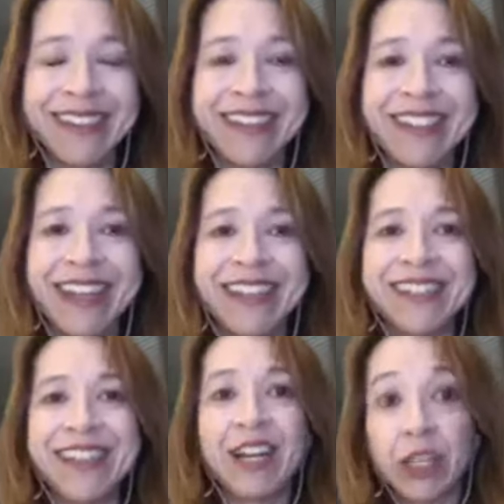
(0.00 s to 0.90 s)
to change
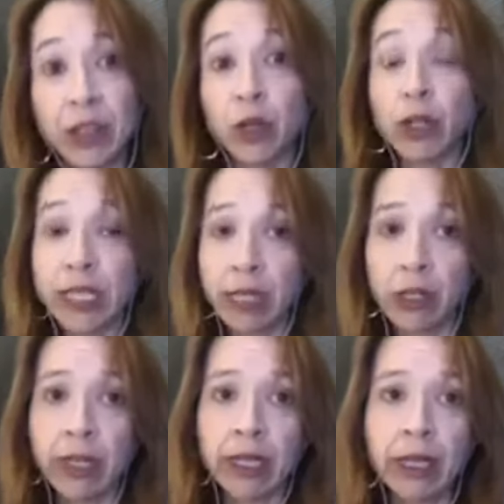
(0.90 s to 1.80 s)
the
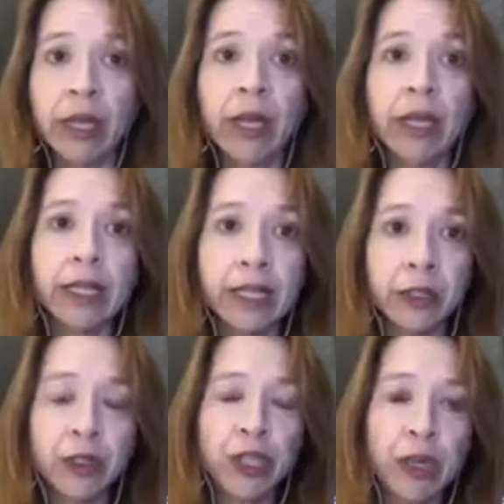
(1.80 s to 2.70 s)
authoritarian
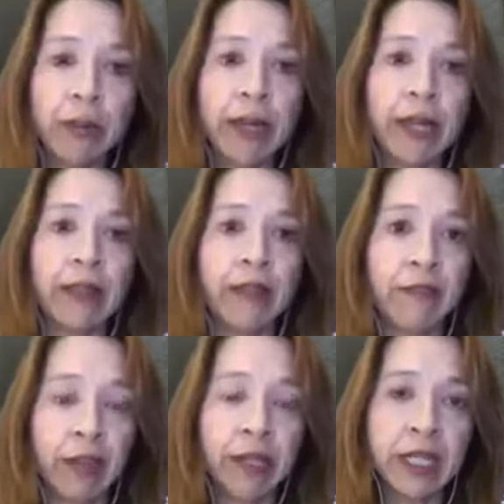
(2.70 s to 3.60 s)
leadership and the
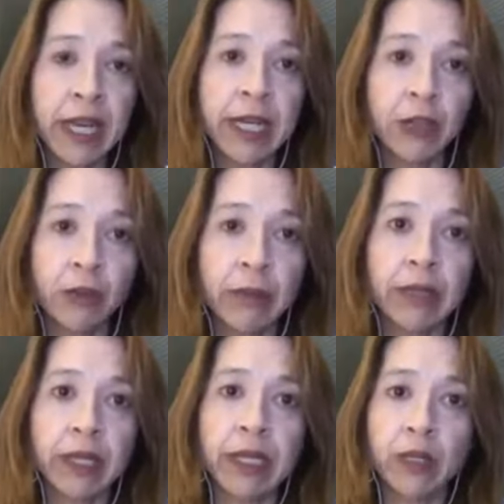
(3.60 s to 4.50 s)
very tight grip
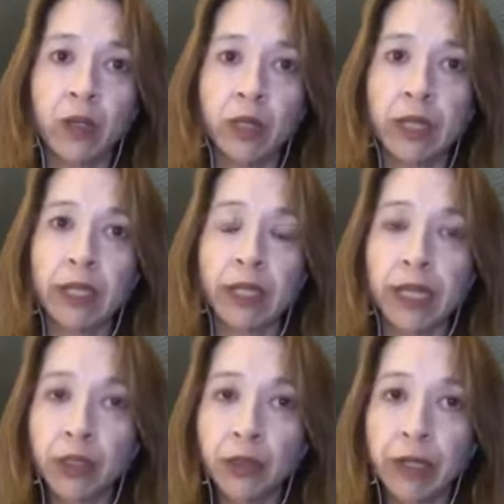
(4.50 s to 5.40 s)
that he holds on the
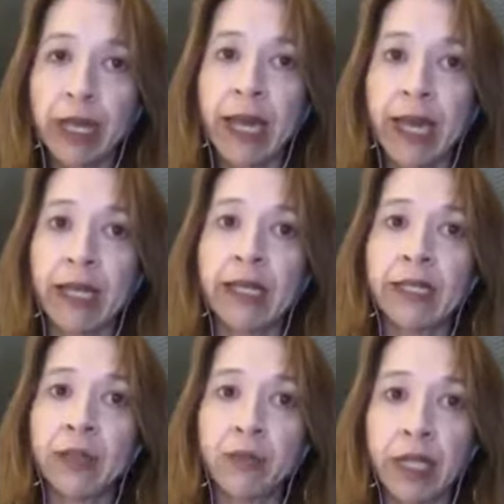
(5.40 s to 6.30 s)
country and
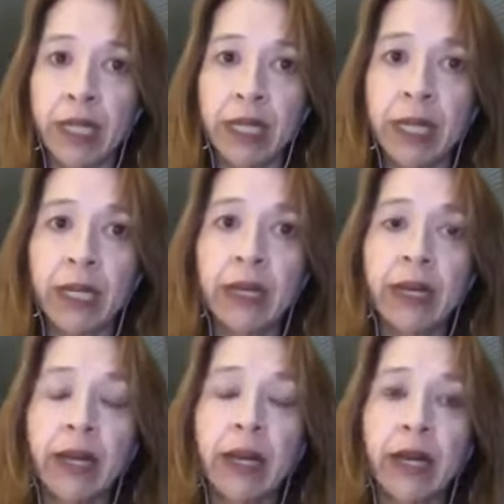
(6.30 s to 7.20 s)
its media.
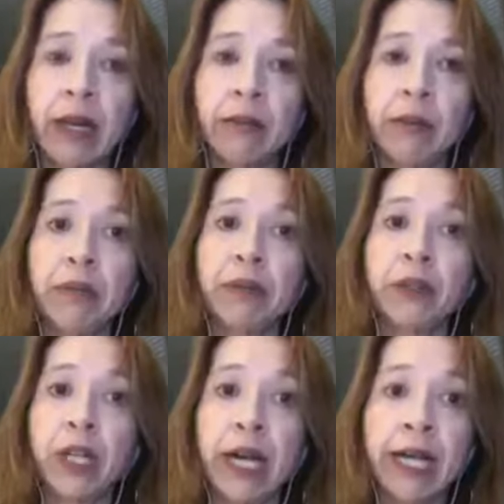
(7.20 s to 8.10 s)
People are
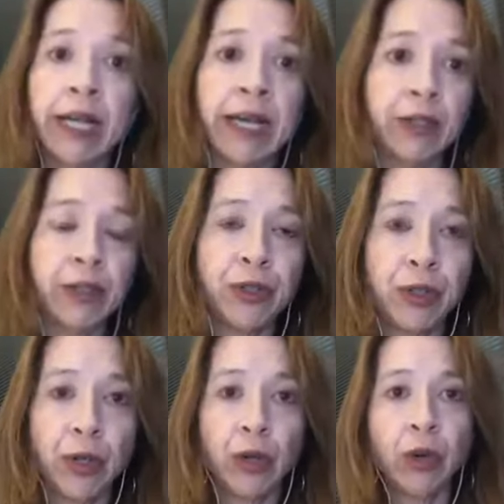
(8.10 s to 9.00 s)
not allowed to
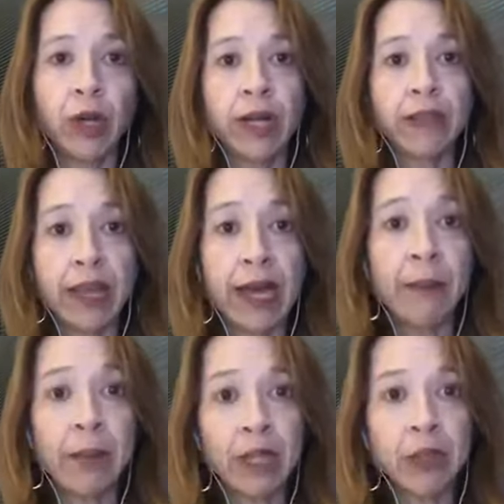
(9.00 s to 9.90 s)
know that
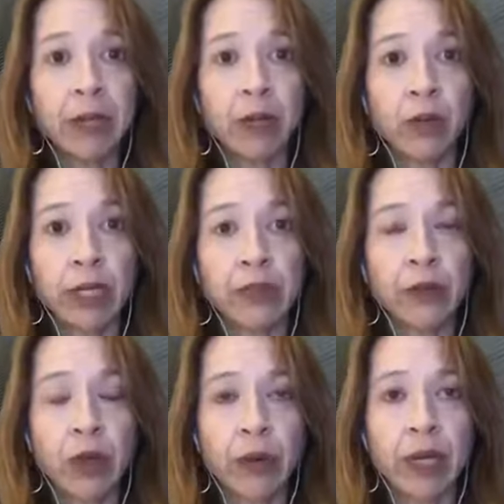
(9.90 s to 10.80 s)
much about what is
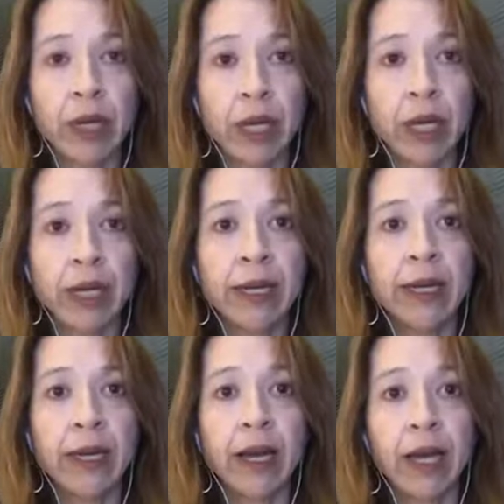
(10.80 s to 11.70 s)
going on.
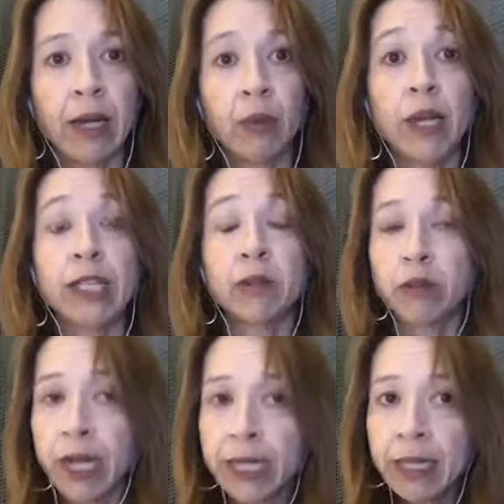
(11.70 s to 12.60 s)
Quite
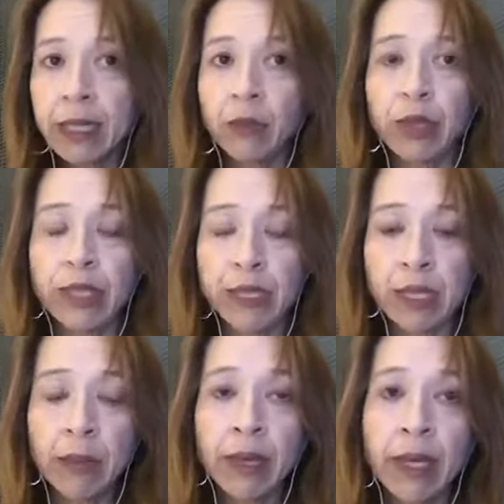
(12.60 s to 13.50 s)
surprisingly, with this
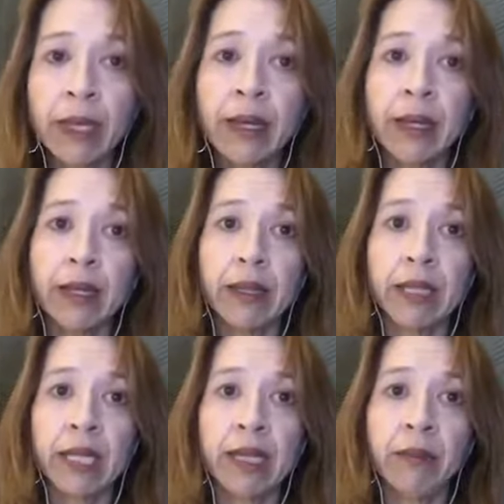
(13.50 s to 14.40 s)
summit, the
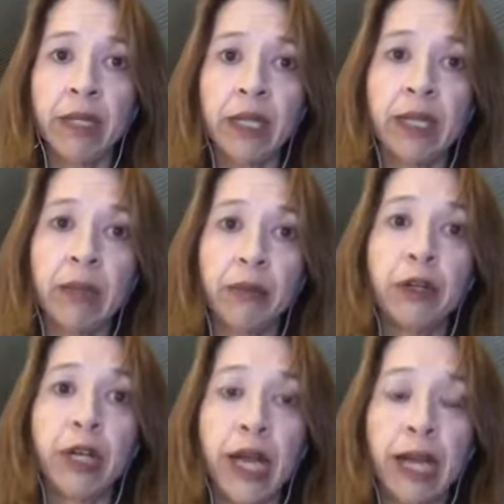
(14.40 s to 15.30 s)
state media
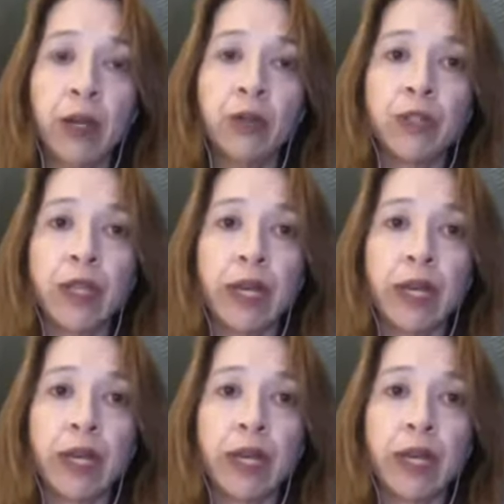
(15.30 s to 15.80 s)
put out